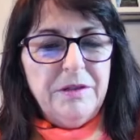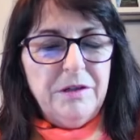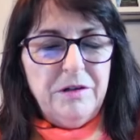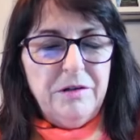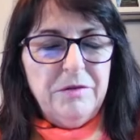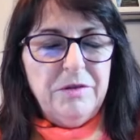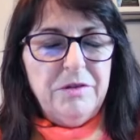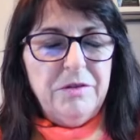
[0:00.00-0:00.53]

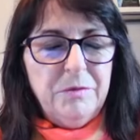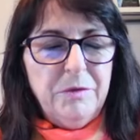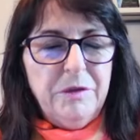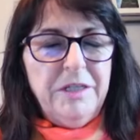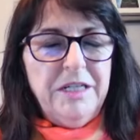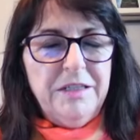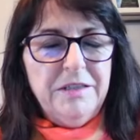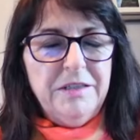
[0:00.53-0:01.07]
or we
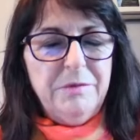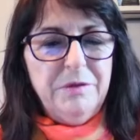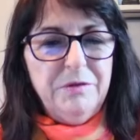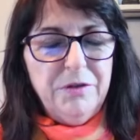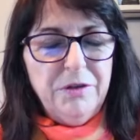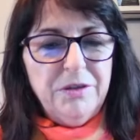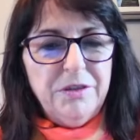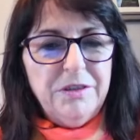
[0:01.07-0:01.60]
need this to be
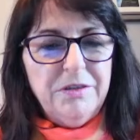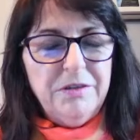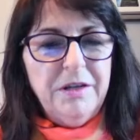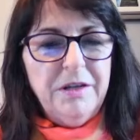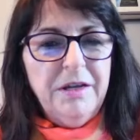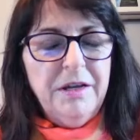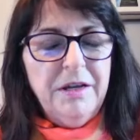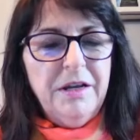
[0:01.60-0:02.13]
funded.
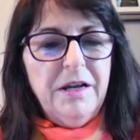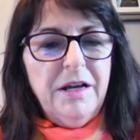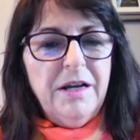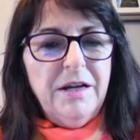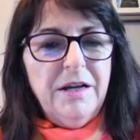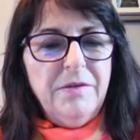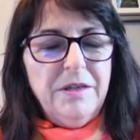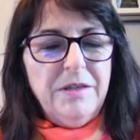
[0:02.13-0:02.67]

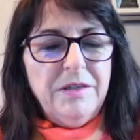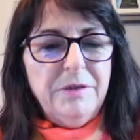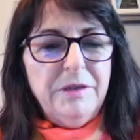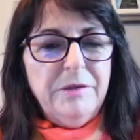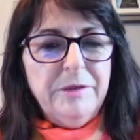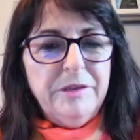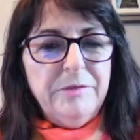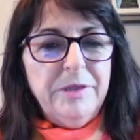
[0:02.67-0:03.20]
These
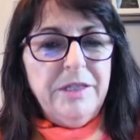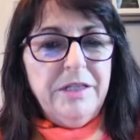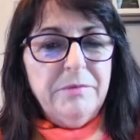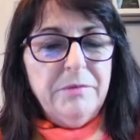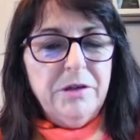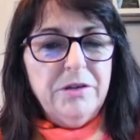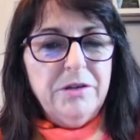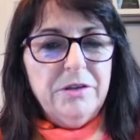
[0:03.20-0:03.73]
PD
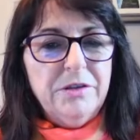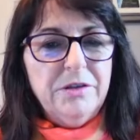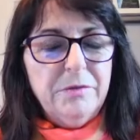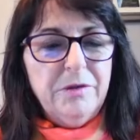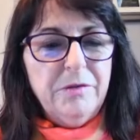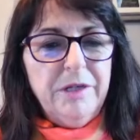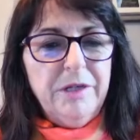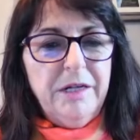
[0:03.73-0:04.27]
monitors
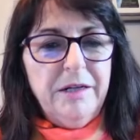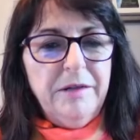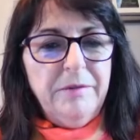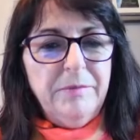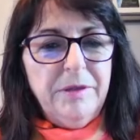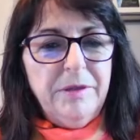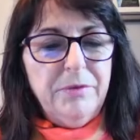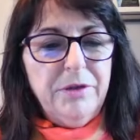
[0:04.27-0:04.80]
will really
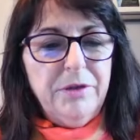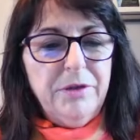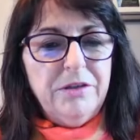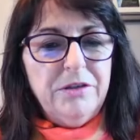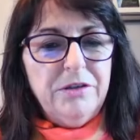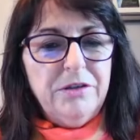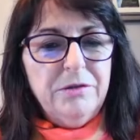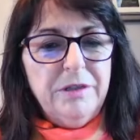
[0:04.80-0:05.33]
be a
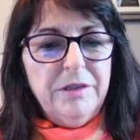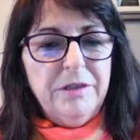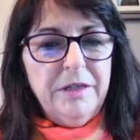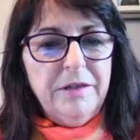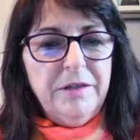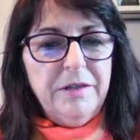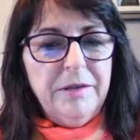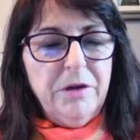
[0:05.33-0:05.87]
breakthrough
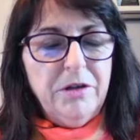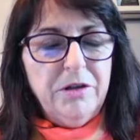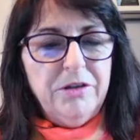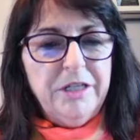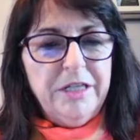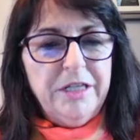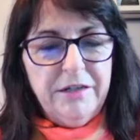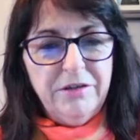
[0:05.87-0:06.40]
in
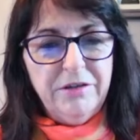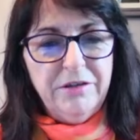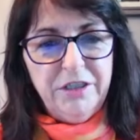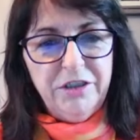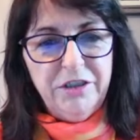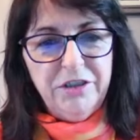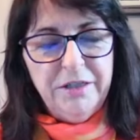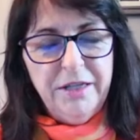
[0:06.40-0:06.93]
monitoring our
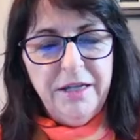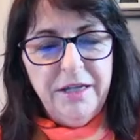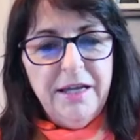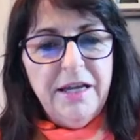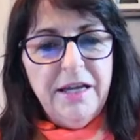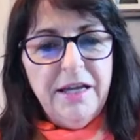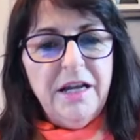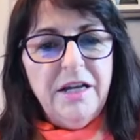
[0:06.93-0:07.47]
condition.
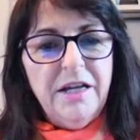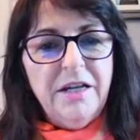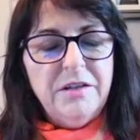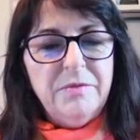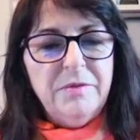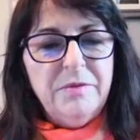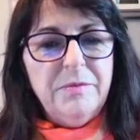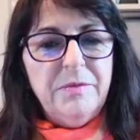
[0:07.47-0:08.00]
And
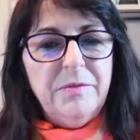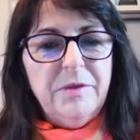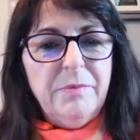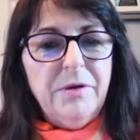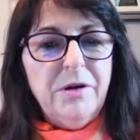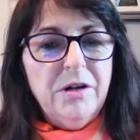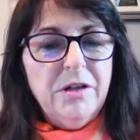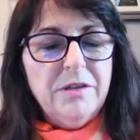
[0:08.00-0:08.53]

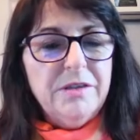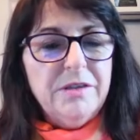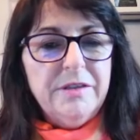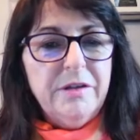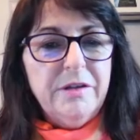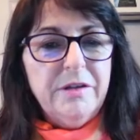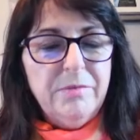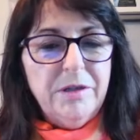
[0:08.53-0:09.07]
like, Parkinson's
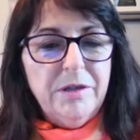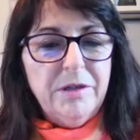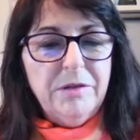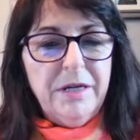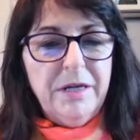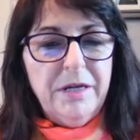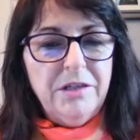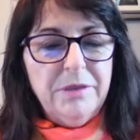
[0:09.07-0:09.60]
is all about
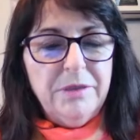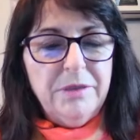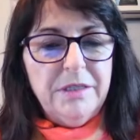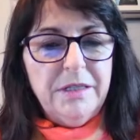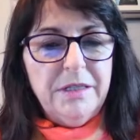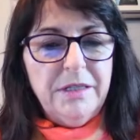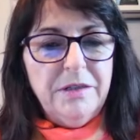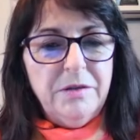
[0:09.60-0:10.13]
management,
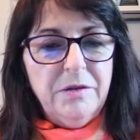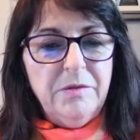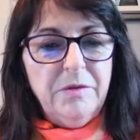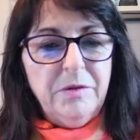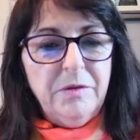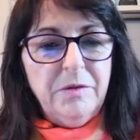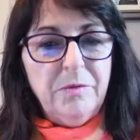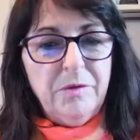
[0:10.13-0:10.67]
and
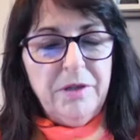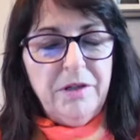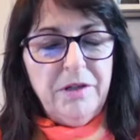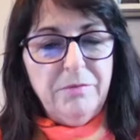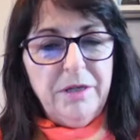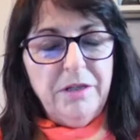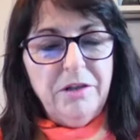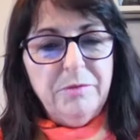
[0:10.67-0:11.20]
the better
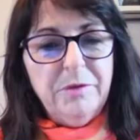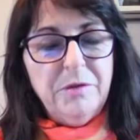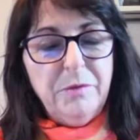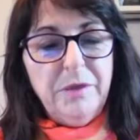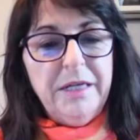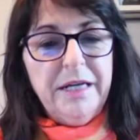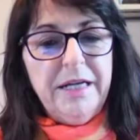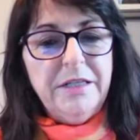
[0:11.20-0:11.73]
management
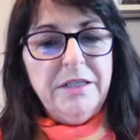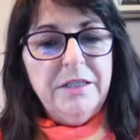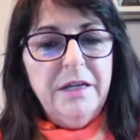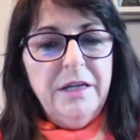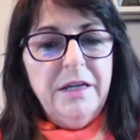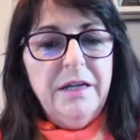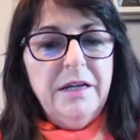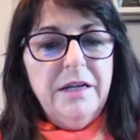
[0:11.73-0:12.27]
we get,
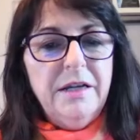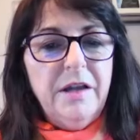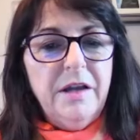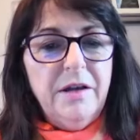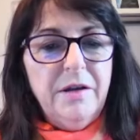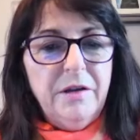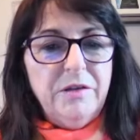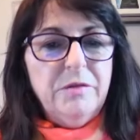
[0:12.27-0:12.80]

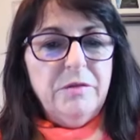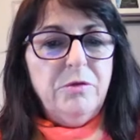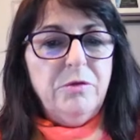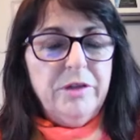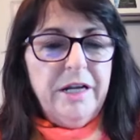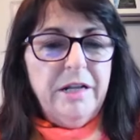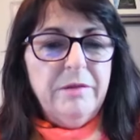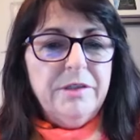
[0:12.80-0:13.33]
the more it
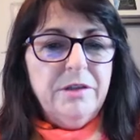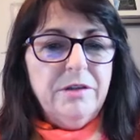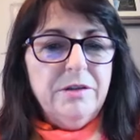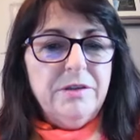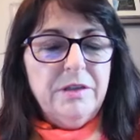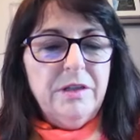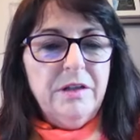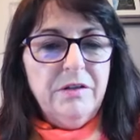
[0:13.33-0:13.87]
helps us
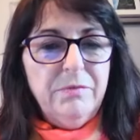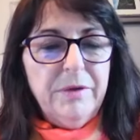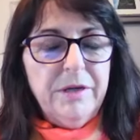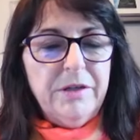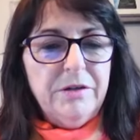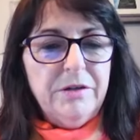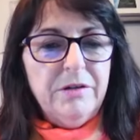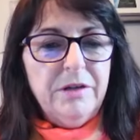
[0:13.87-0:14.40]
to live
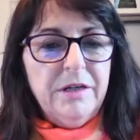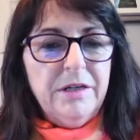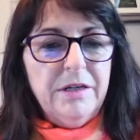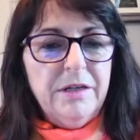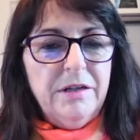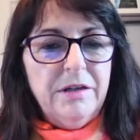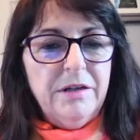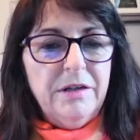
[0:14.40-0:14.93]
better
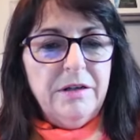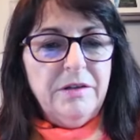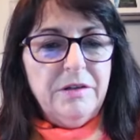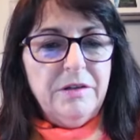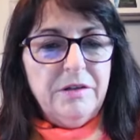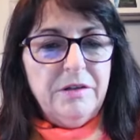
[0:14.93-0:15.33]
and